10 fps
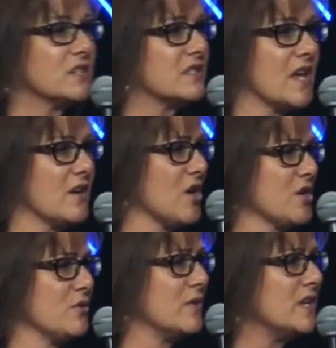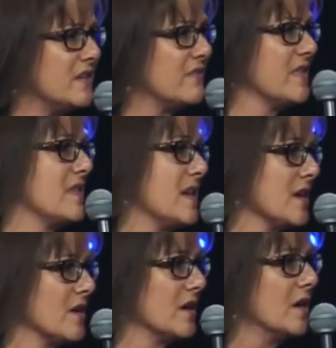said, are you even
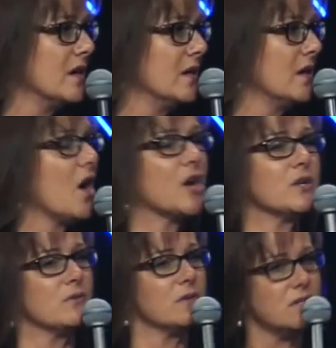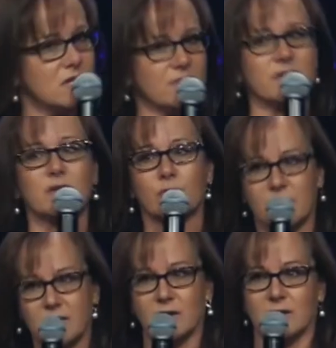there? Are you even
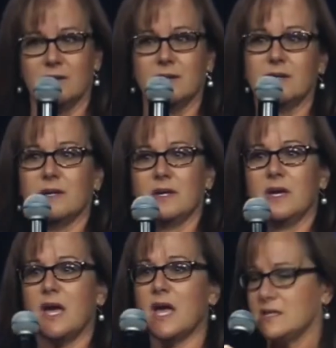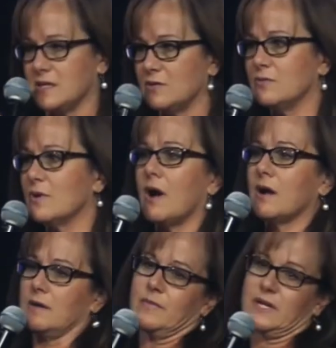real? And you
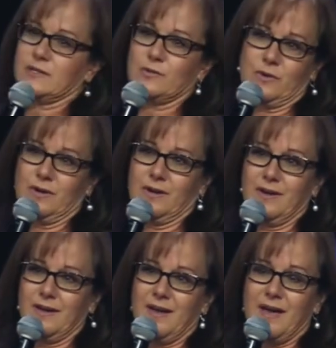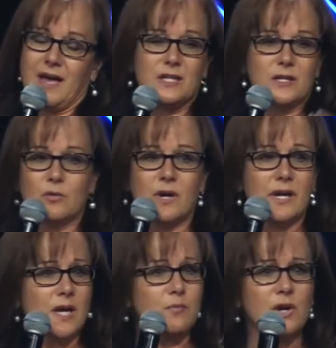knock on my door. And you know
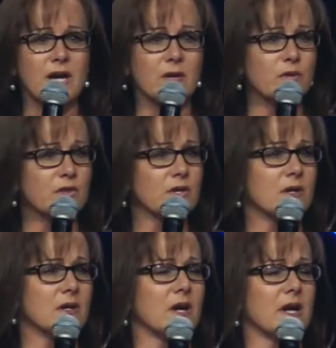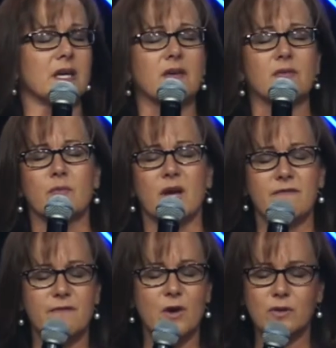what? I prayed with her. I gave her my
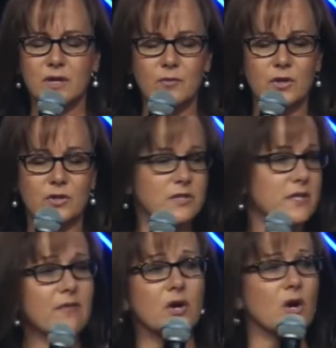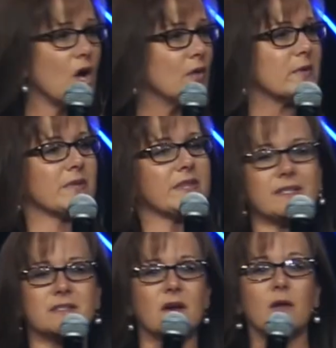phone number. She never called me, but
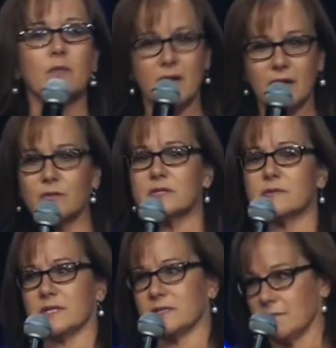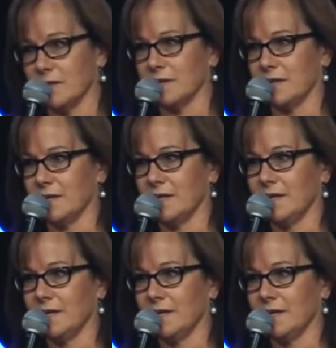that's not my responsibility.